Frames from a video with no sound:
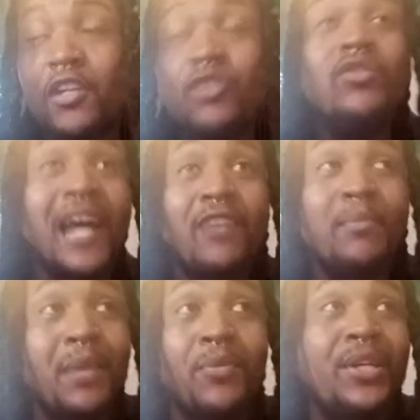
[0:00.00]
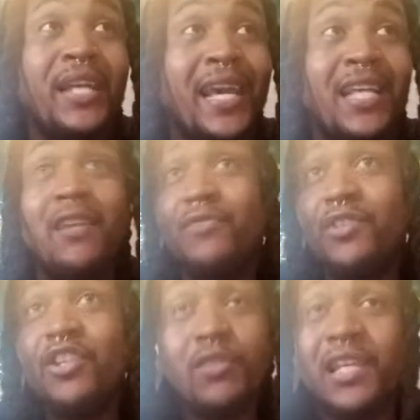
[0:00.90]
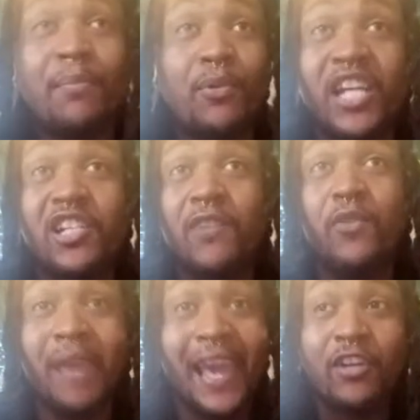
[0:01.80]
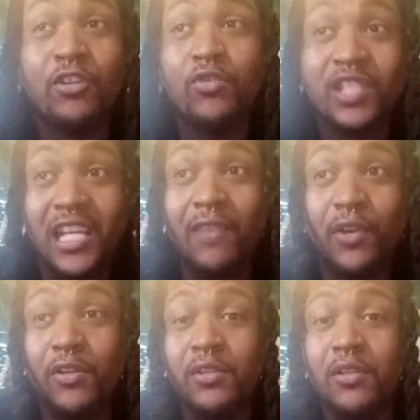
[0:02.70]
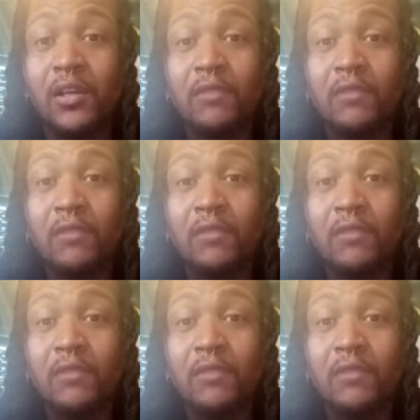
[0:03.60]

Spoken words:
You guys remember the days of no separation from Packers receivers?